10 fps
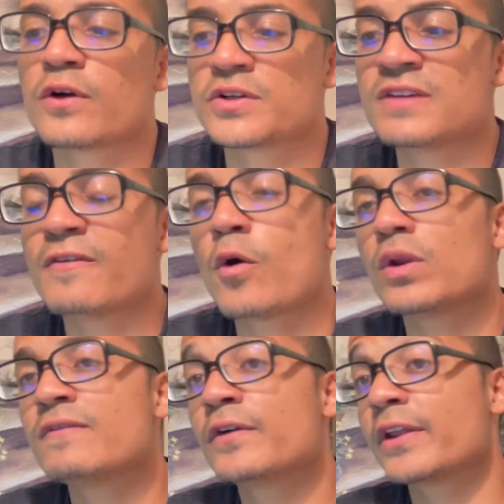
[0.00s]
because he fought
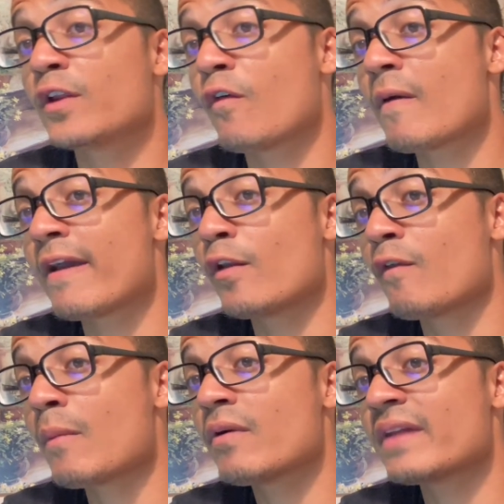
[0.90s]
Holyfield in
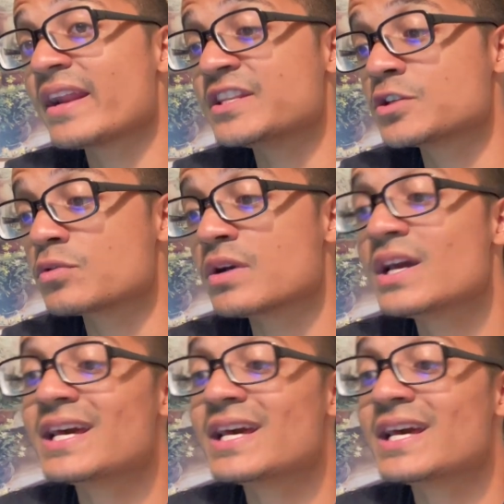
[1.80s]
November of 92.